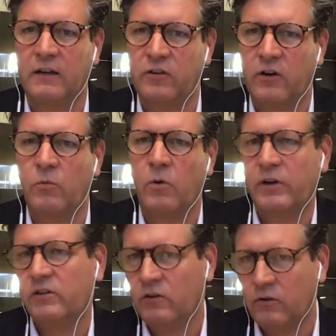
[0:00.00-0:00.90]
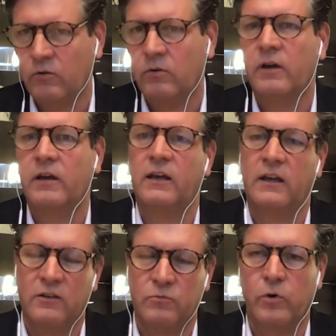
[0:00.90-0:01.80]
So what we do
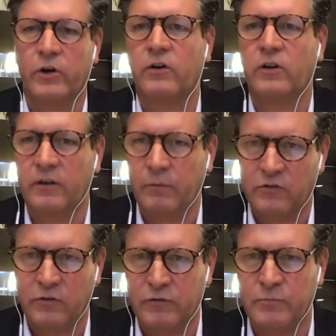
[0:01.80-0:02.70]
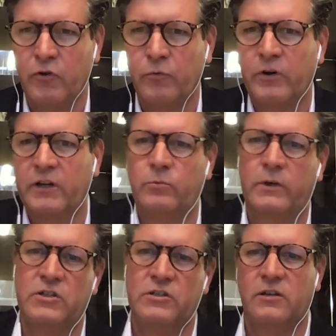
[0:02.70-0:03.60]
is work on a service blueprint,
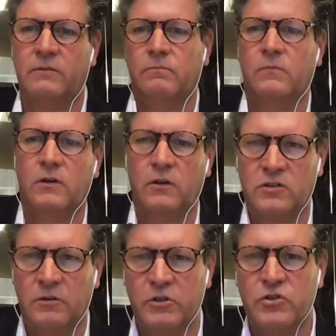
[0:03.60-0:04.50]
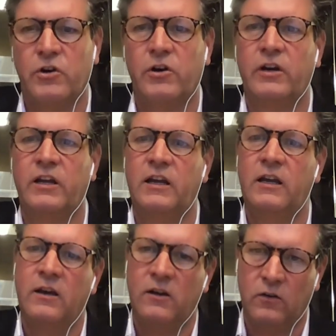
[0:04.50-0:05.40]
which is a customer
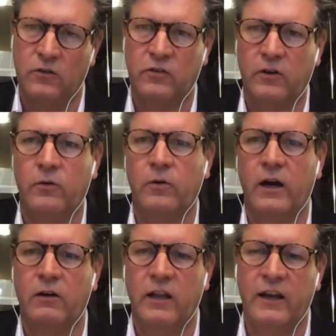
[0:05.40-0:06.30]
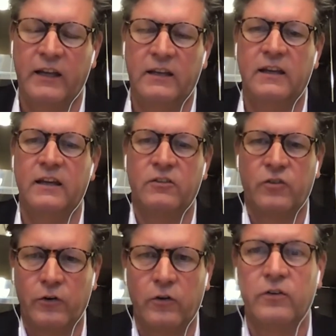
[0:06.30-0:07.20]
journey, also outlining
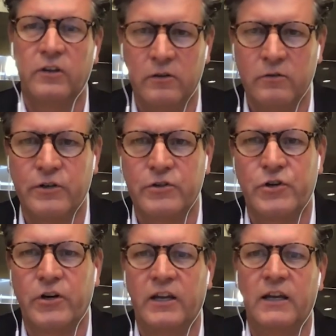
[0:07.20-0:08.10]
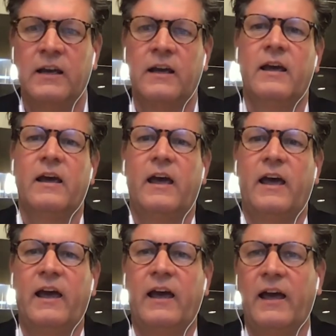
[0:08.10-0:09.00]
the user journey,
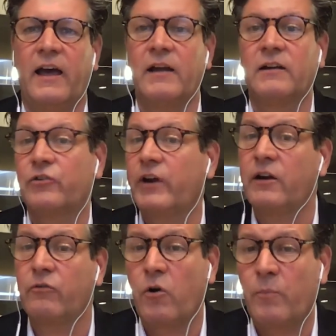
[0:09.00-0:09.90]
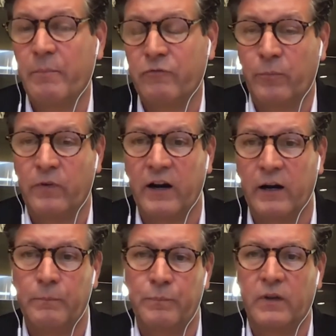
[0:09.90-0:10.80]
and create a roadmap from
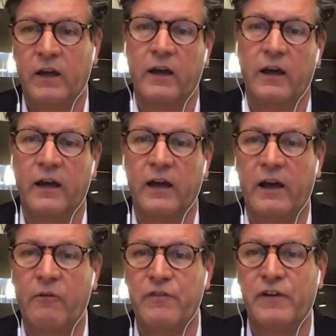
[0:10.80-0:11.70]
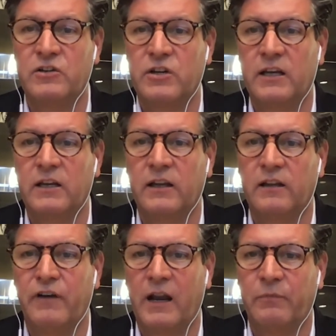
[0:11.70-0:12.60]
there. And we've actually
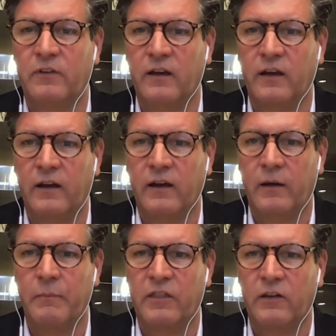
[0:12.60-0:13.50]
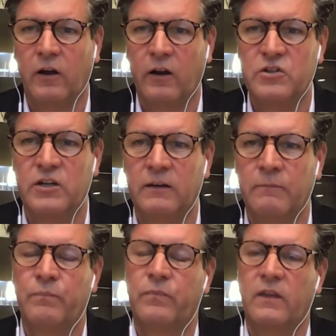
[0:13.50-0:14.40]
developed a
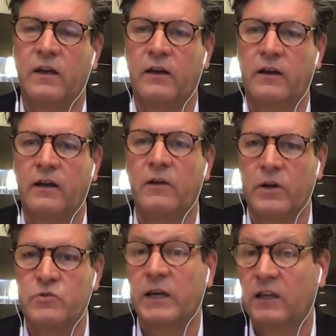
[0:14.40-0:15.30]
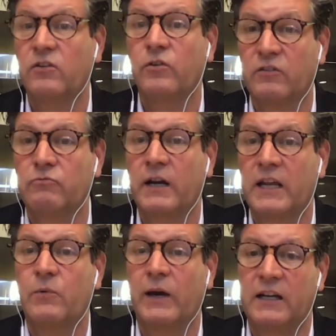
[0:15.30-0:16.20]
methodology in which we can do this really
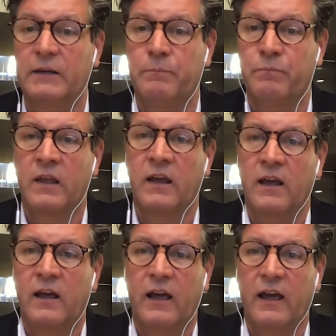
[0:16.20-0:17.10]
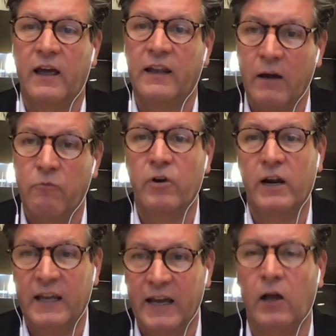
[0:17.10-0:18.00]
quickly. And that
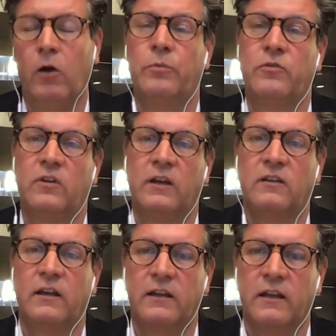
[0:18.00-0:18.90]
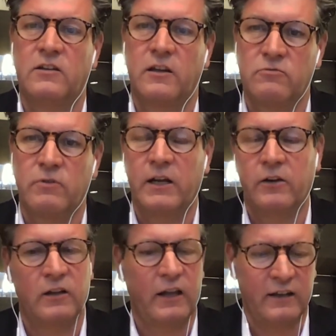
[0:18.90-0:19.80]
really helps. It's really
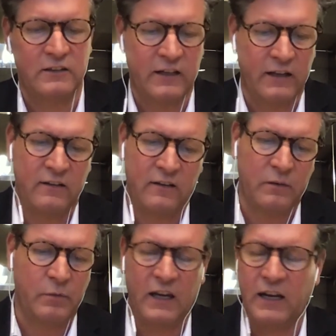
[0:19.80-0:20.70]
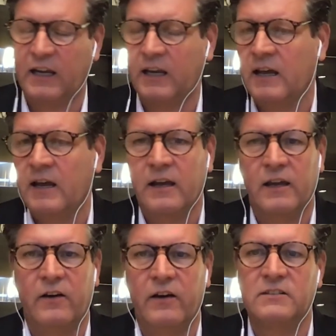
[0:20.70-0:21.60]
good. Like I said in the beginning,
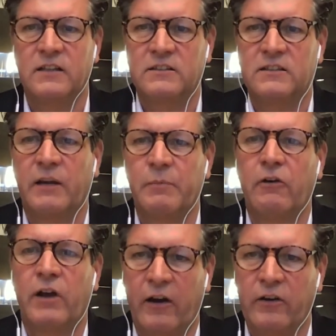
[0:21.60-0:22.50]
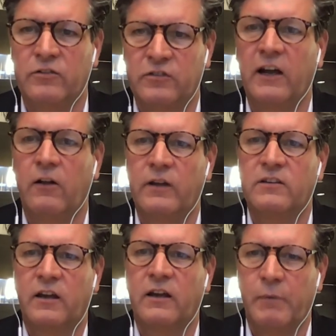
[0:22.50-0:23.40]
it's not about how you sell,
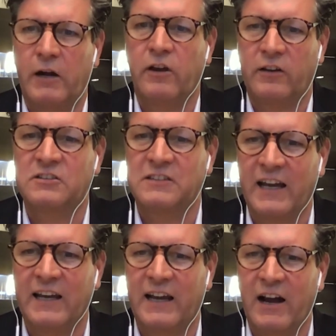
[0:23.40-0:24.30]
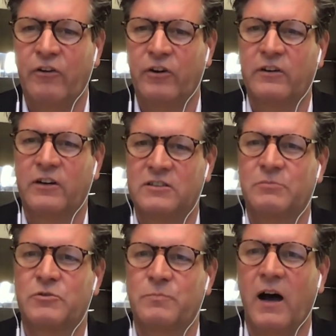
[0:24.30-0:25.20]
it's about understanding how your
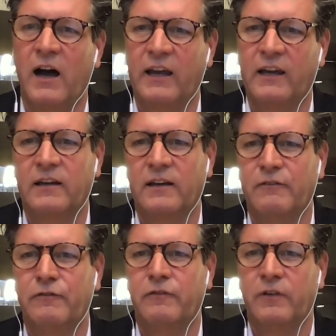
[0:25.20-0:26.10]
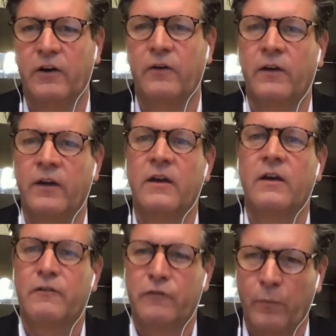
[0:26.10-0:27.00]
customers buy. And if,
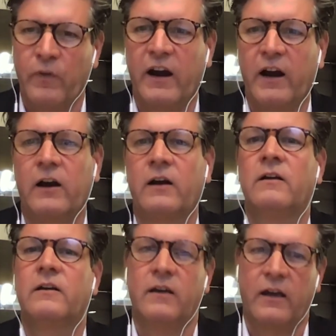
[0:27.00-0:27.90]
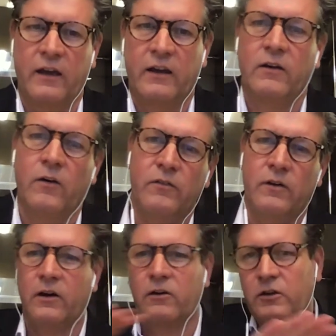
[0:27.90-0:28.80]
from there,
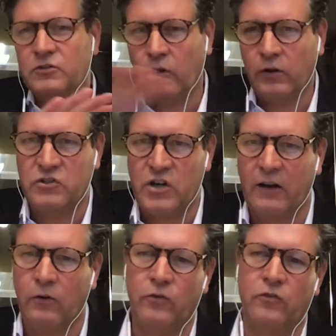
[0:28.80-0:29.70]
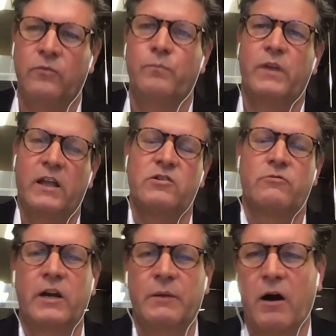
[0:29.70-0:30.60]
across all the channels, it's a
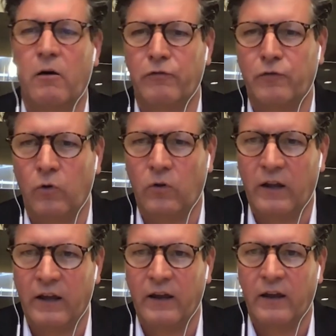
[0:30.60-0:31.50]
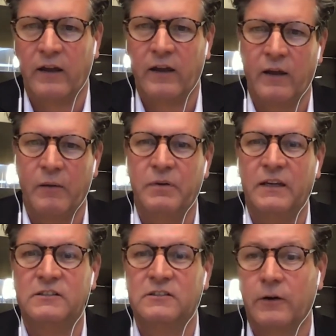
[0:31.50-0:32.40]
really powerful
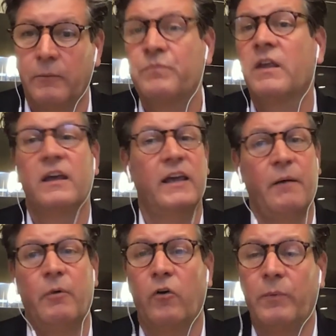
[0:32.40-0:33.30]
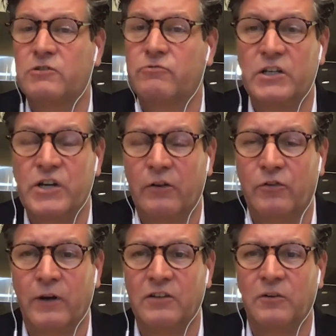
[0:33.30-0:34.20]
piece. So yeah, by all means, reach out
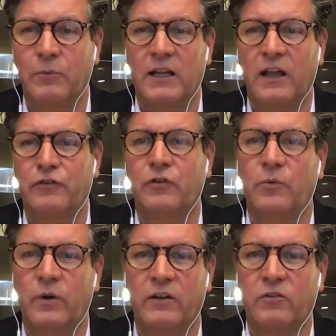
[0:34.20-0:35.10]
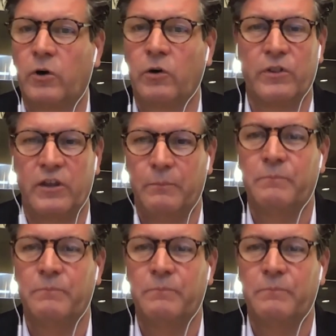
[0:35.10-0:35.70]
to us and we'd love to work with you.